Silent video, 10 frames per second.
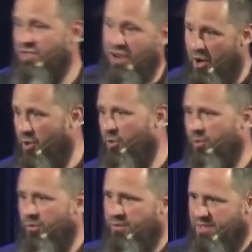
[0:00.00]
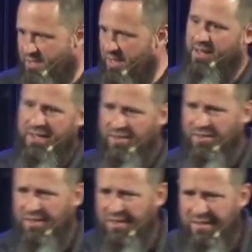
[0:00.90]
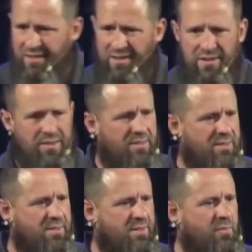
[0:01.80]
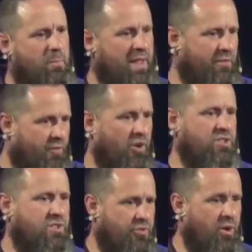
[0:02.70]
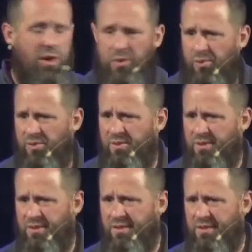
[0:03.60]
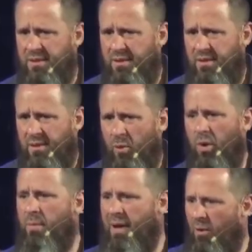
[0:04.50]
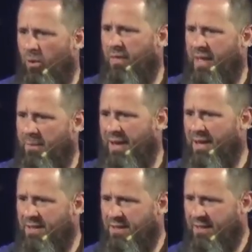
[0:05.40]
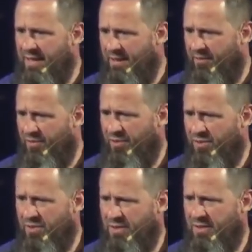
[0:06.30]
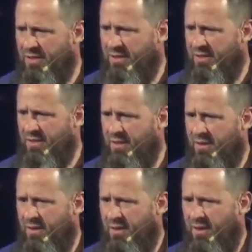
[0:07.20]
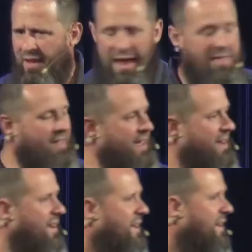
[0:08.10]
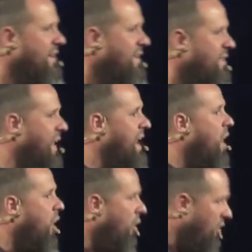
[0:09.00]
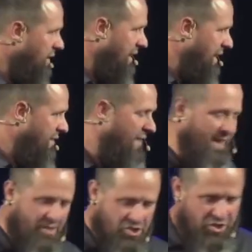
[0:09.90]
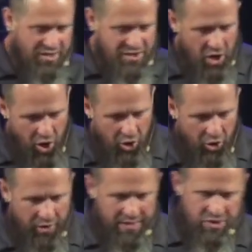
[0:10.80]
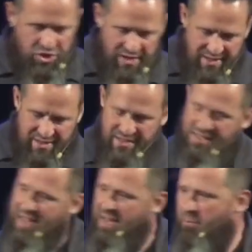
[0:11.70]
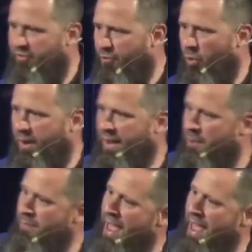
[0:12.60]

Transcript: has no sin be the first to throw. One by one, they begin to leave. And then they all leave, and it's just her and Jesus standing before